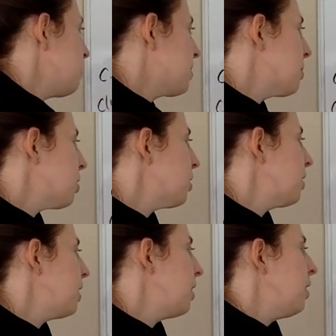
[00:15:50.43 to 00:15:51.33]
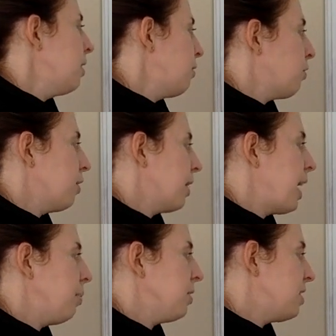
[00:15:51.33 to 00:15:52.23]
Similarly, for
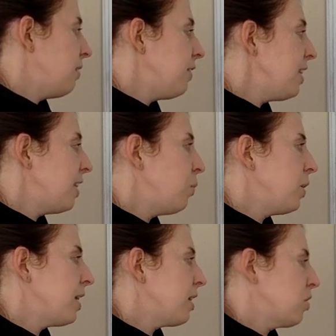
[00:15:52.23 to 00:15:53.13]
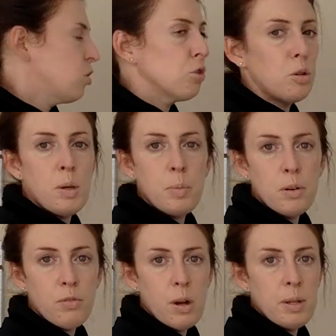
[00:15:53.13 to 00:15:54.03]
cable TV, we can exclude
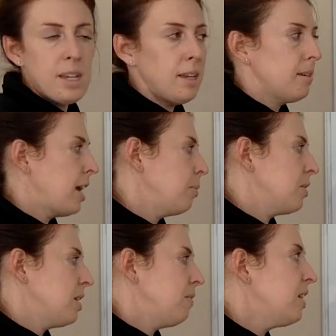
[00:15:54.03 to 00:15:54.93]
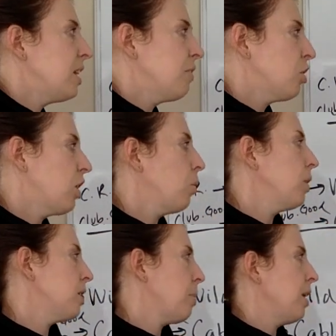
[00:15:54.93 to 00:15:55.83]
people from getting cable TV if they're not
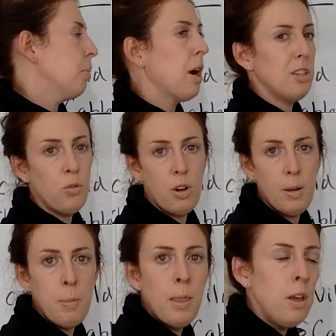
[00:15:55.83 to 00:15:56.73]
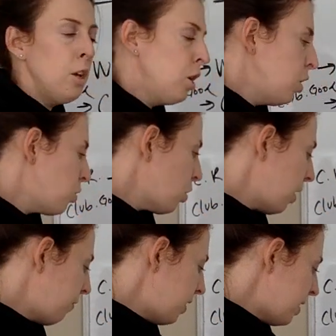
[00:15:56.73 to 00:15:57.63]
willing to pay the price for it. So
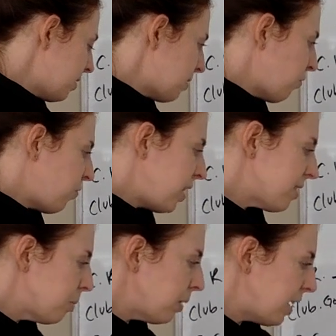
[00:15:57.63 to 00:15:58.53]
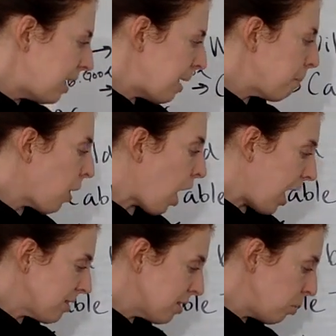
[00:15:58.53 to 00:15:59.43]
if it is feasibly
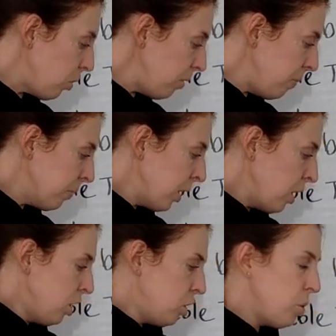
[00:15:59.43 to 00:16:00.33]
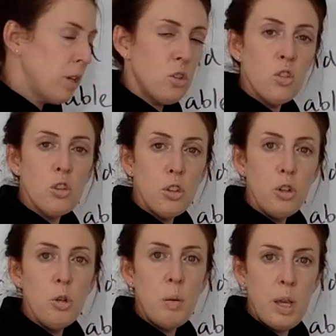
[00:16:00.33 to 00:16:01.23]
impossible to
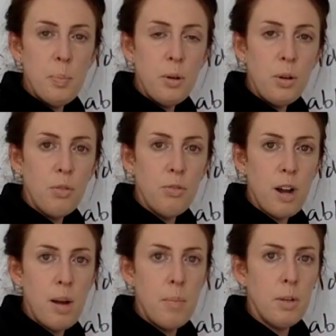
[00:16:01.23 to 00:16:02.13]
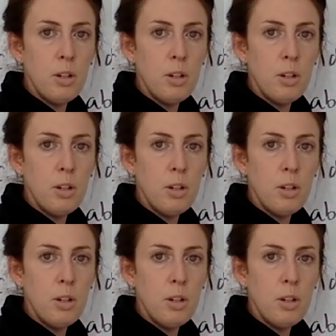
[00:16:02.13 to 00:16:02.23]
exclude people from